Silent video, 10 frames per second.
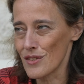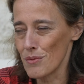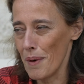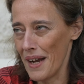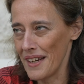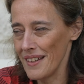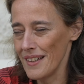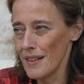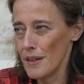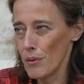to mine,
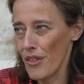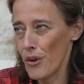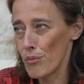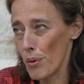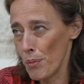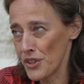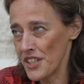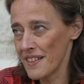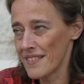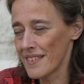whether
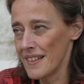robotics,